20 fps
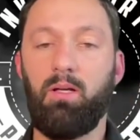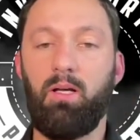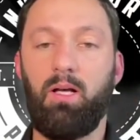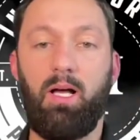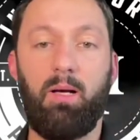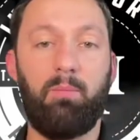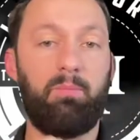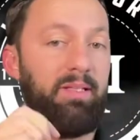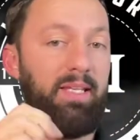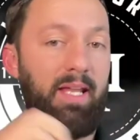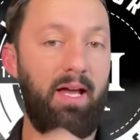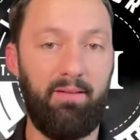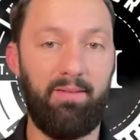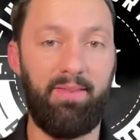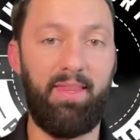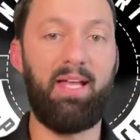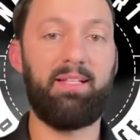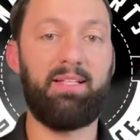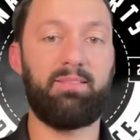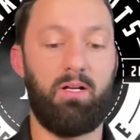But now
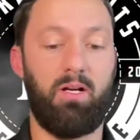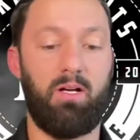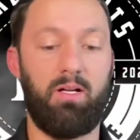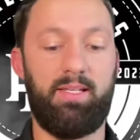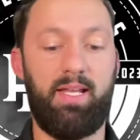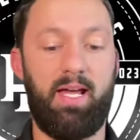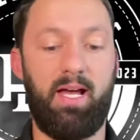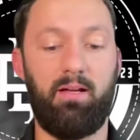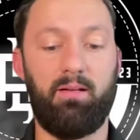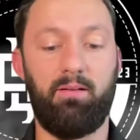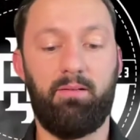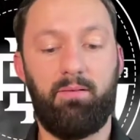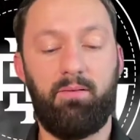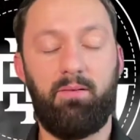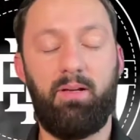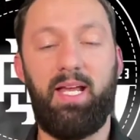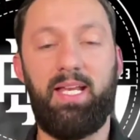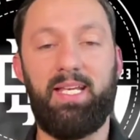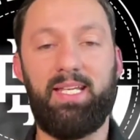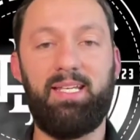that's gone down.
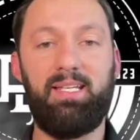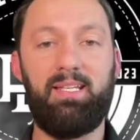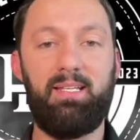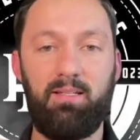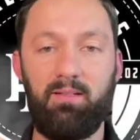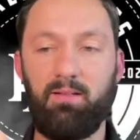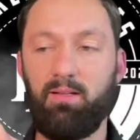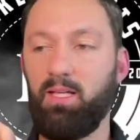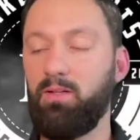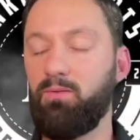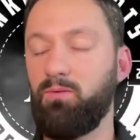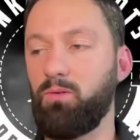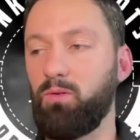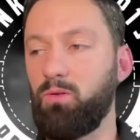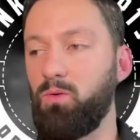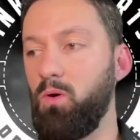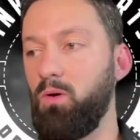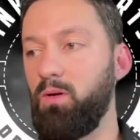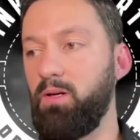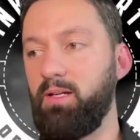And he even
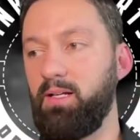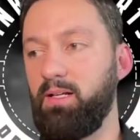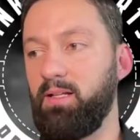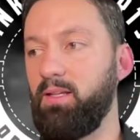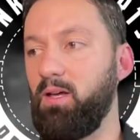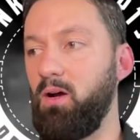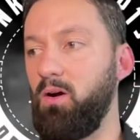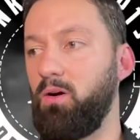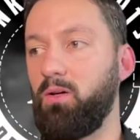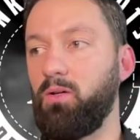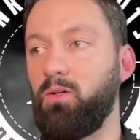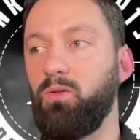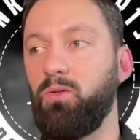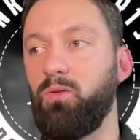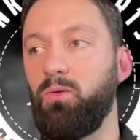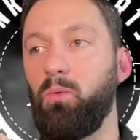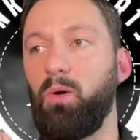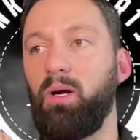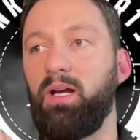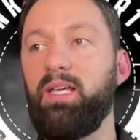quoted in the
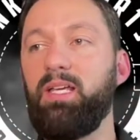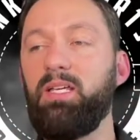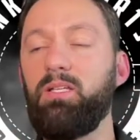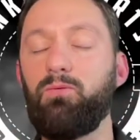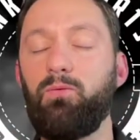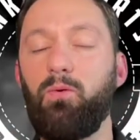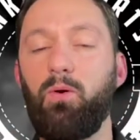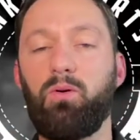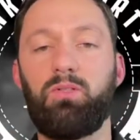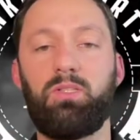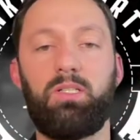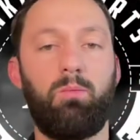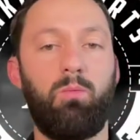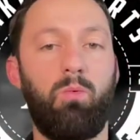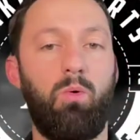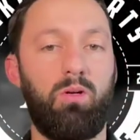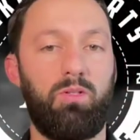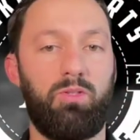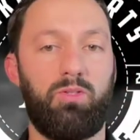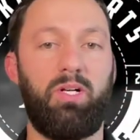article where he's focusing
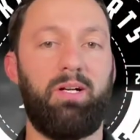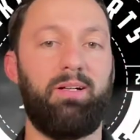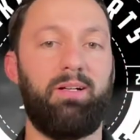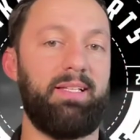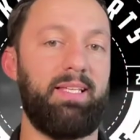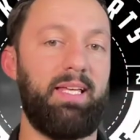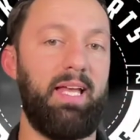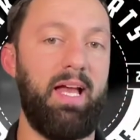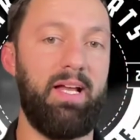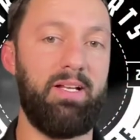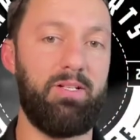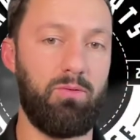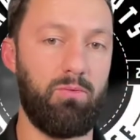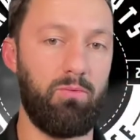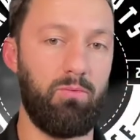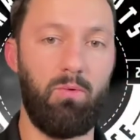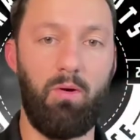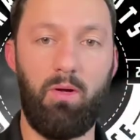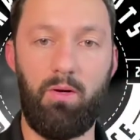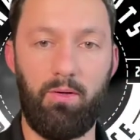more on trying to
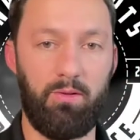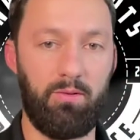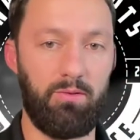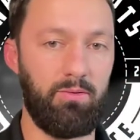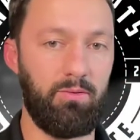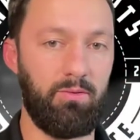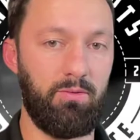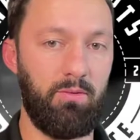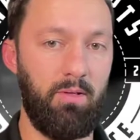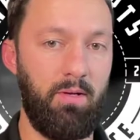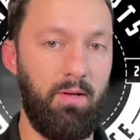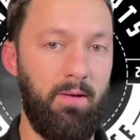catch runners